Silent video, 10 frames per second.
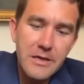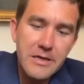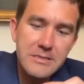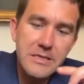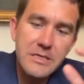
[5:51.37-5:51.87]

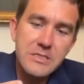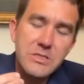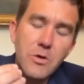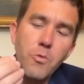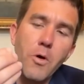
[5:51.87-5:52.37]
is
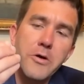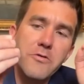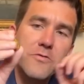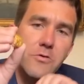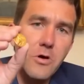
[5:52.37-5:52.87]
this
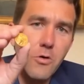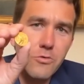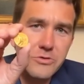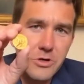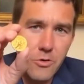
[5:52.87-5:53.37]
wonderful
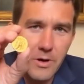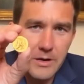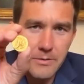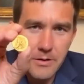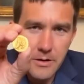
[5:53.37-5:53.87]
gold
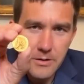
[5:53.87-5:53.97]
coin,